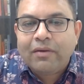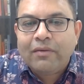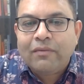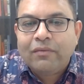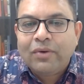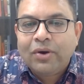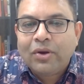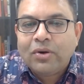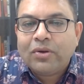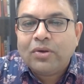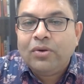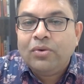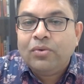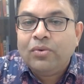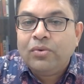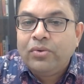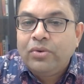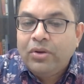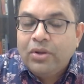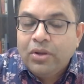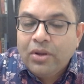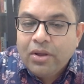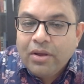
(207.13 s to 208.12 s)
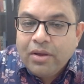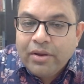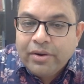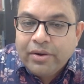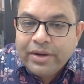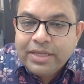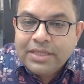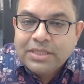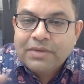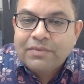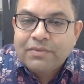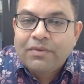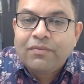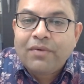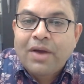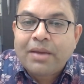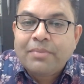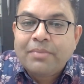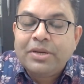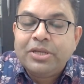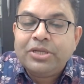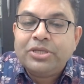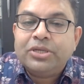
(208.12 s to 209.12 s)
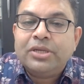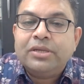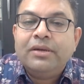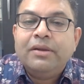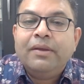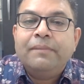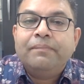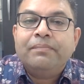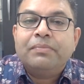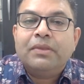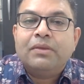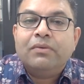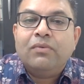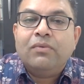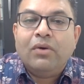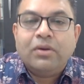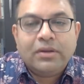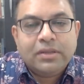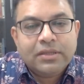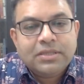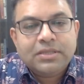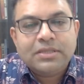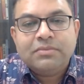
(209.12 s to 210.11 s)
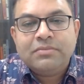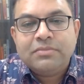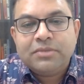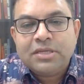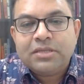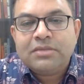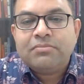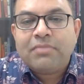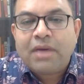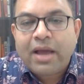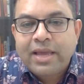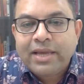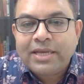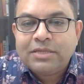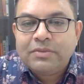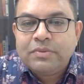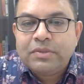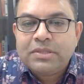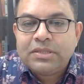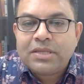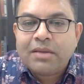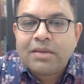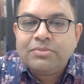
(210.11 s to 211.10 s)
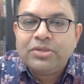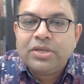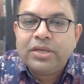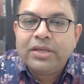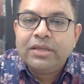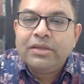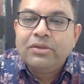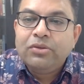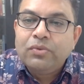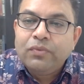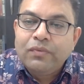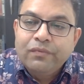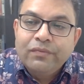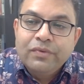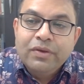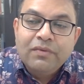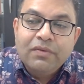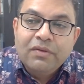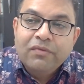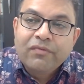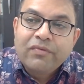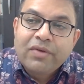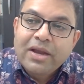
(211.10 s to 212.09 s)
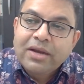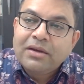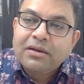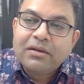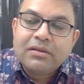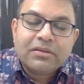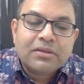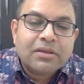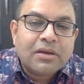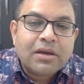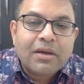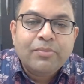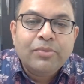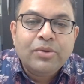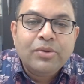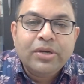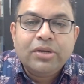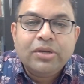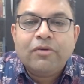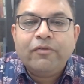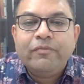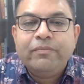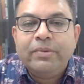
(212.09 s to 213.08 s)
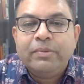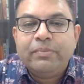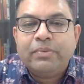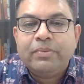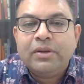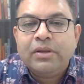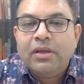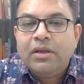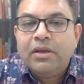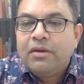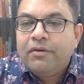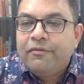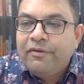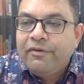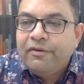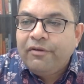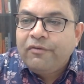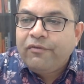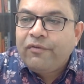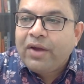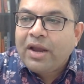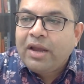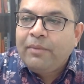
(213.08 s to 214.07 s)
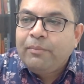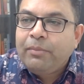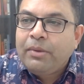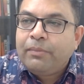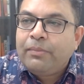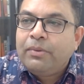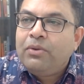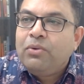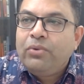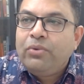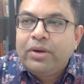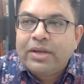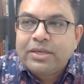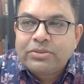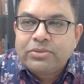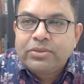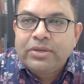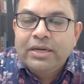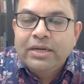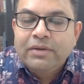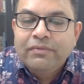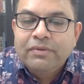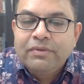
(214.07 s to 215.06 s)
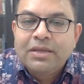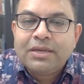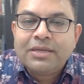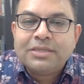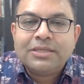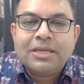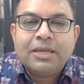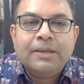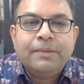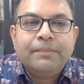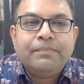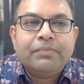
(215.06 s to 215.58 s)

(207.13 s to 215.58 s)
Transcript: alone, raise our vibration, this is just my experience I'm sharing, we will find the community of people. We will find people who resonate with us